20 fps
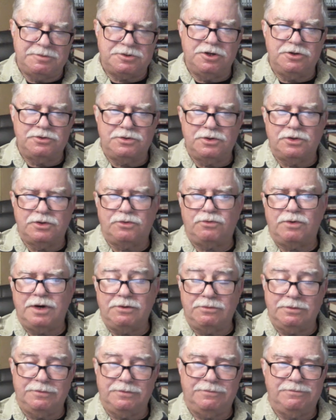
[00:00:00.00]
goes with rye,
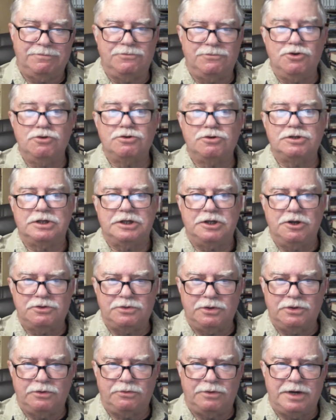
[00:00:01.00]
usually goes
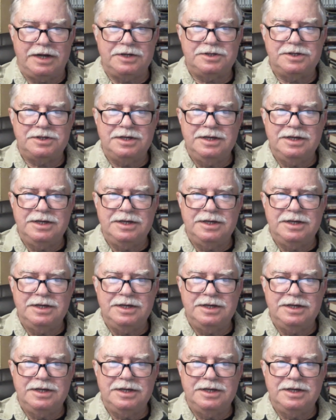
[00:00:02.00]
with rye,